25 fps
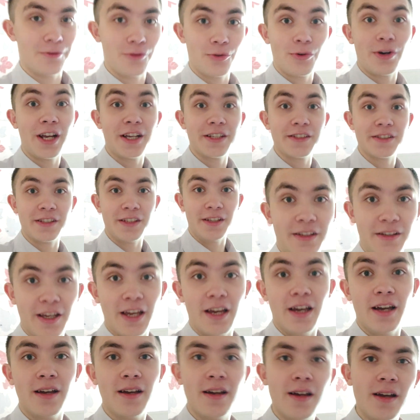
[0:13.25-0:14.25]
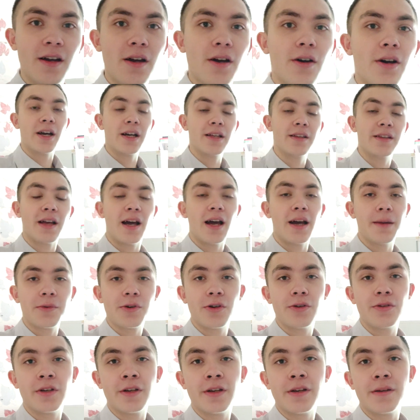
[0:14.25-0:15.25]
Crazy, yeah? And I'm
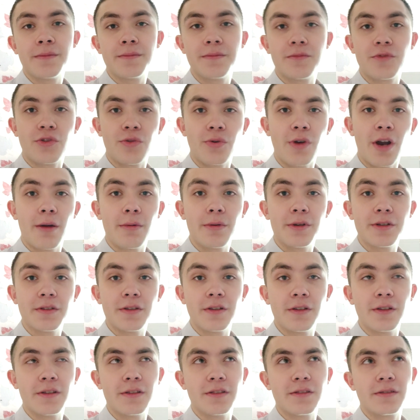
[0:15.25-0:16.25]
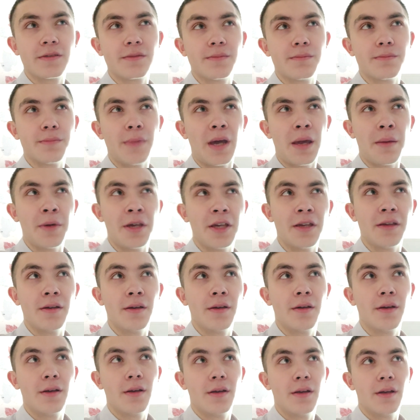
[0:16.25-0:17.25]
gonna travel this maybe
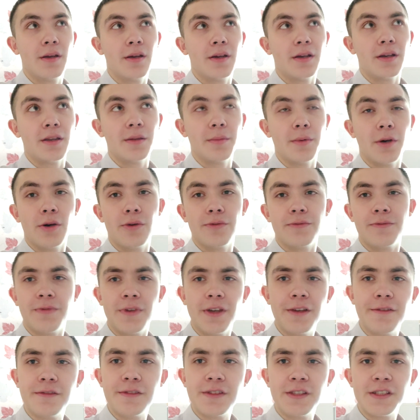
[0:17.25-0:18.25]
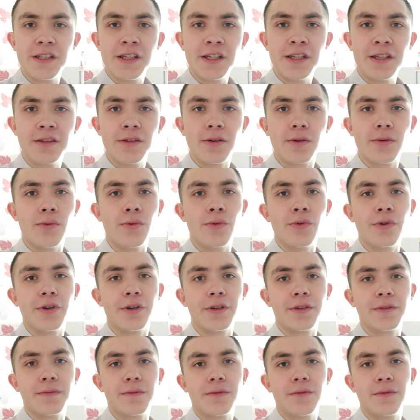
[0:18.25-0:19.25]
in about 15 or
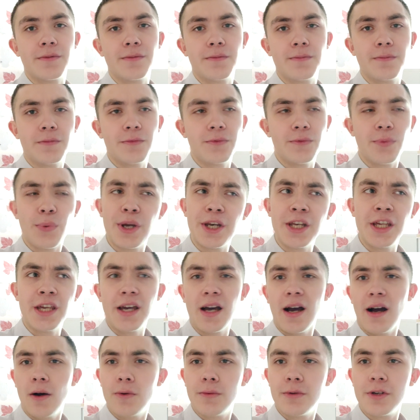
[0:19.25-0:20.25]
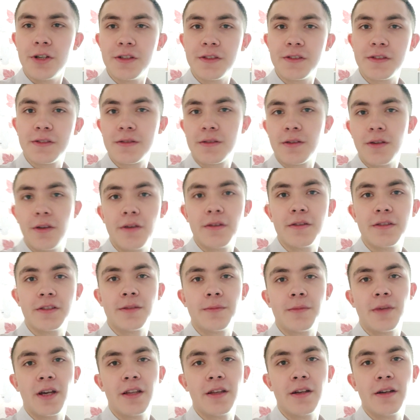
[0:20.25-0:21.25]
20 hours, because
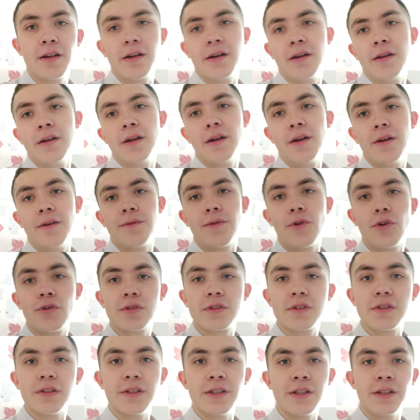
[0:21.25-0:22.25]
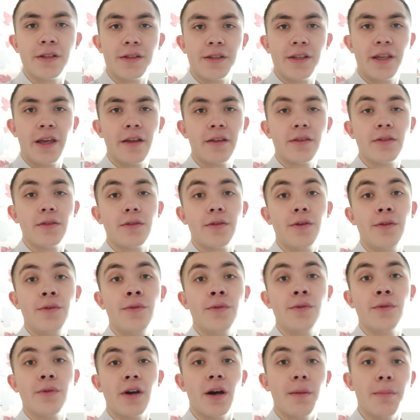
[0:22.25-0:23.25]
I'm gonna firstly get
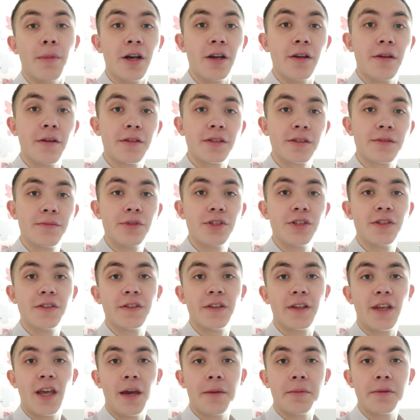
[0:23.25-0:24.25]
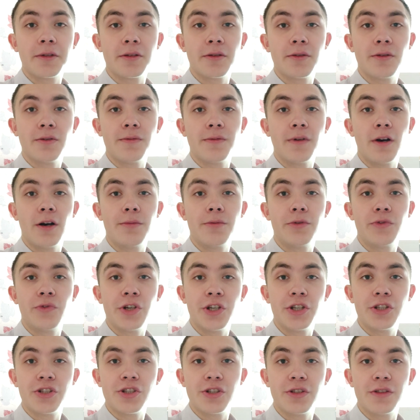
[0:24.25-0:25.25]
to Khabarovsk, which is the capital of our
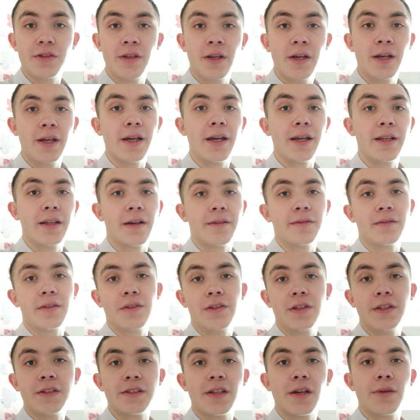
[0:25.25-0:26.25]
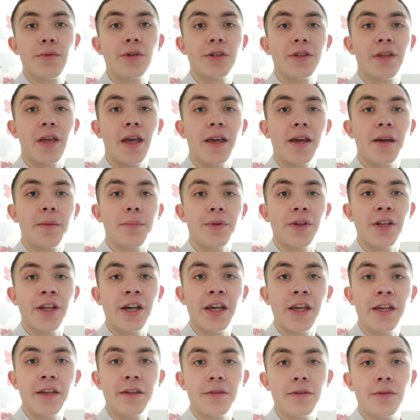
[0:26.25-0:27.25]
region, and after this I will take a
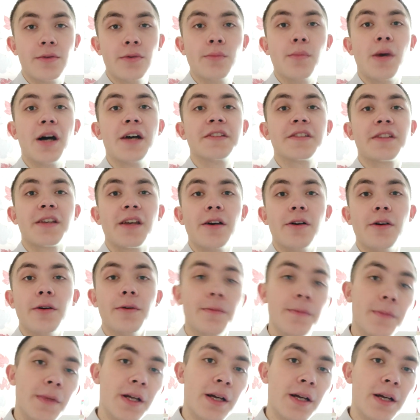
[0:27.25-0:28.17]
plane to Moscow.